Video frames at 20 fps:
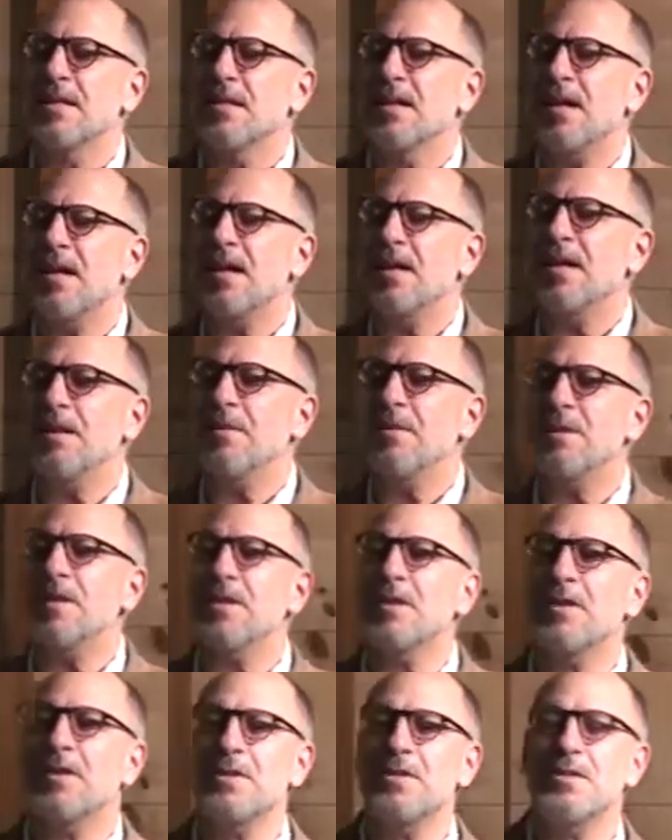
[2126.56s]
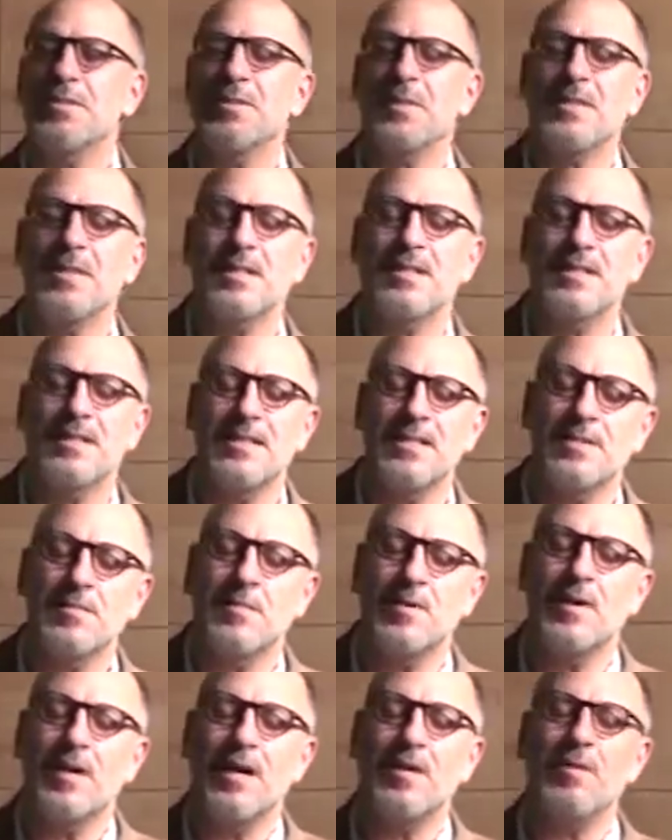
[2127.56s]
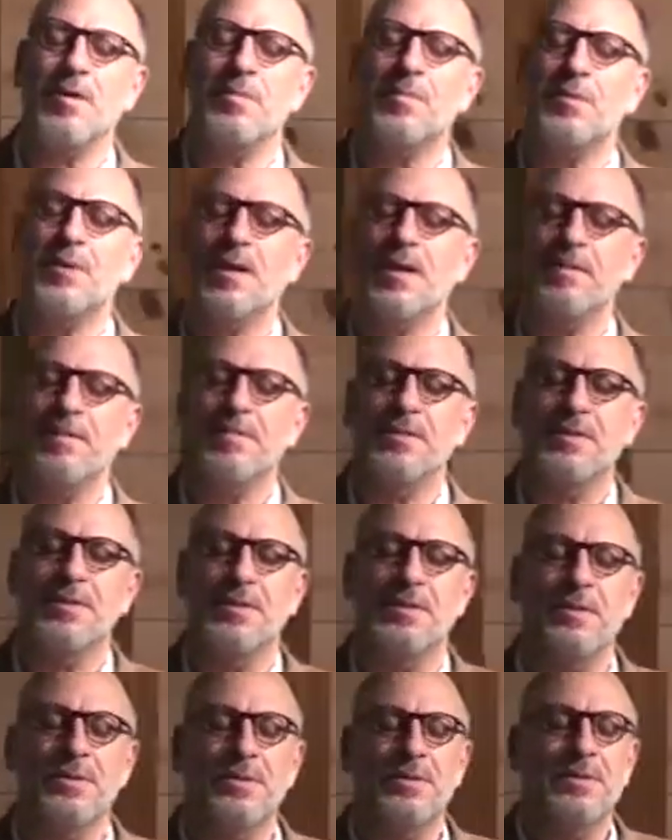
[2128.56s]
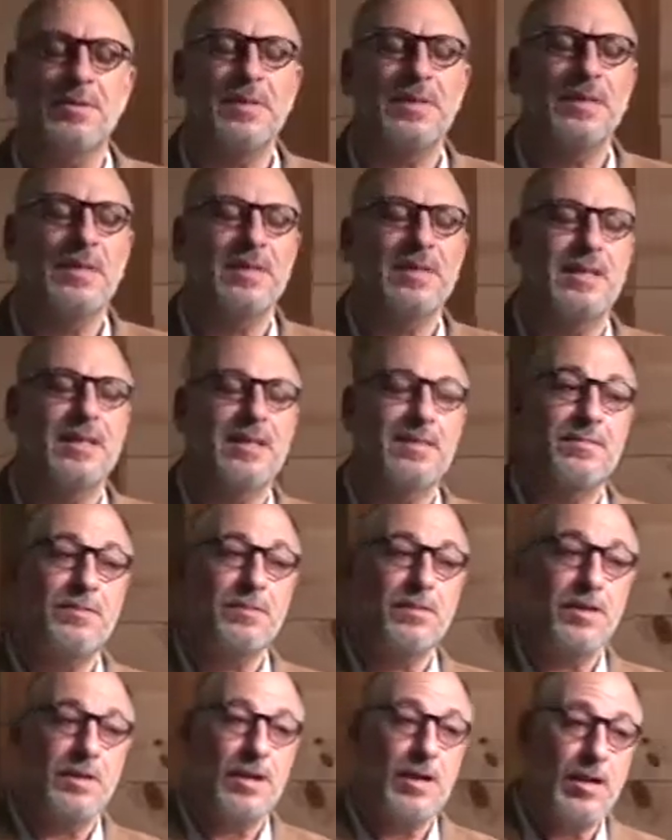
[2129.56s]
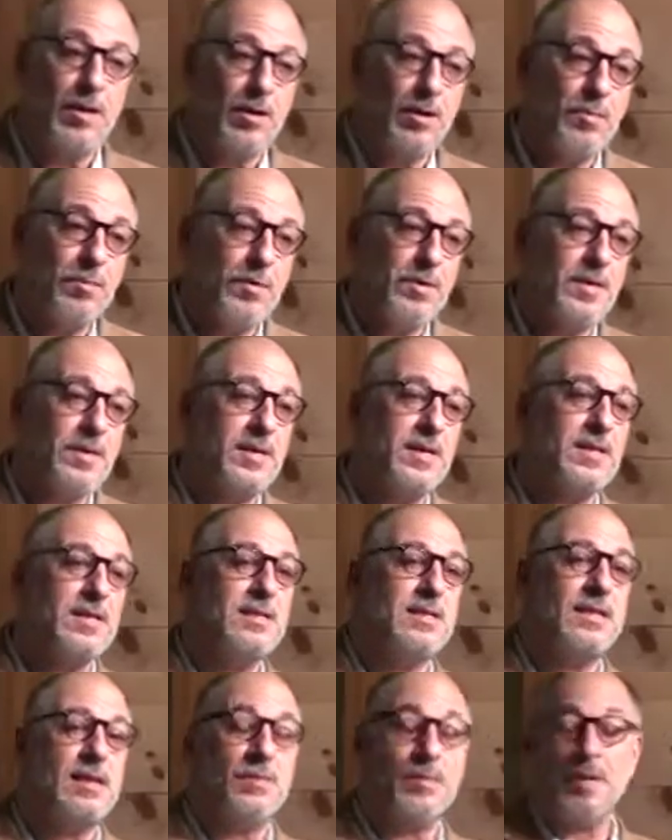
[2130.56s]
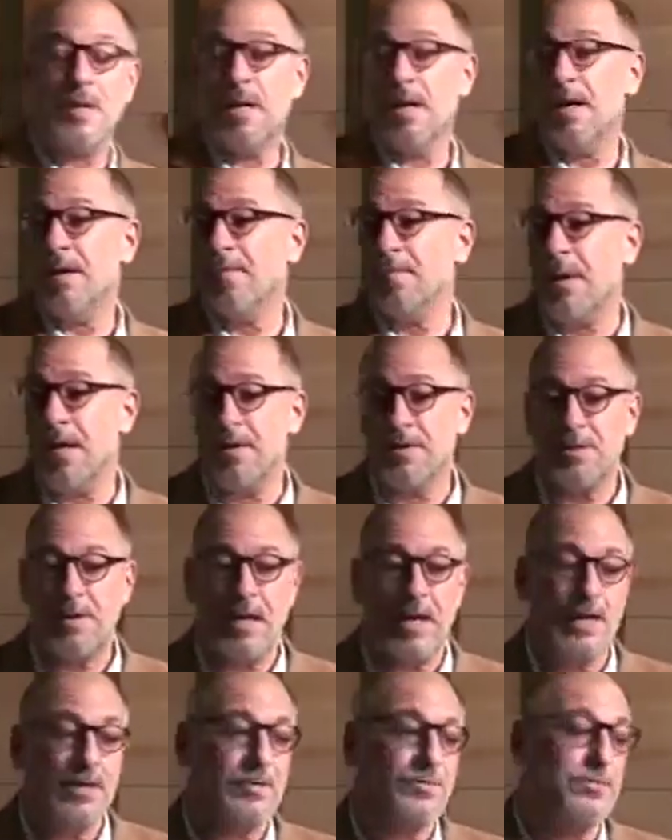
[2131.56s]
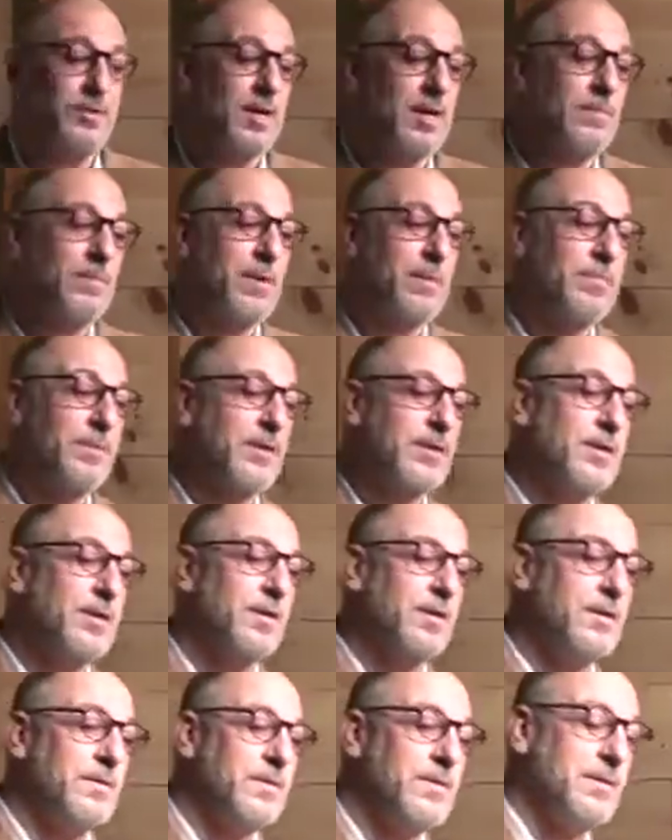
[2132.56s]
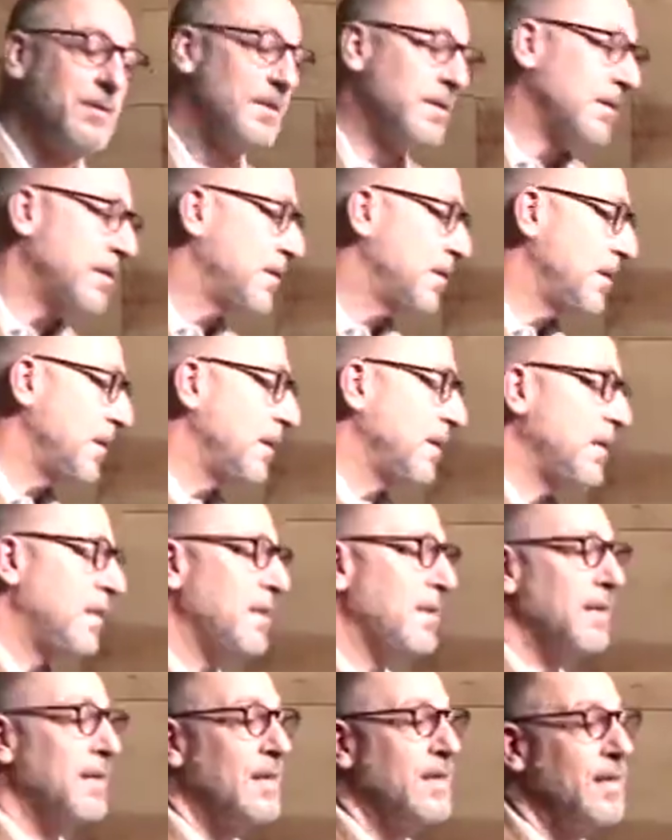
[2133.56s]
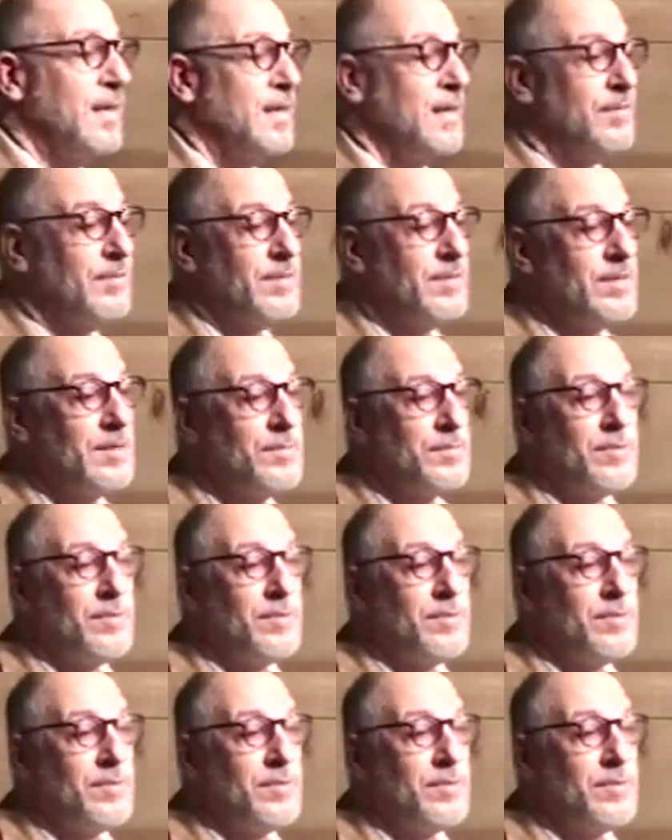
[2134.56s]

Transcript: Holly, we're going to close with this in the morning. I want to pray for you. And if you need help with this, and we're going to have Pastor Andrew come up here and, and Tina, and we're going to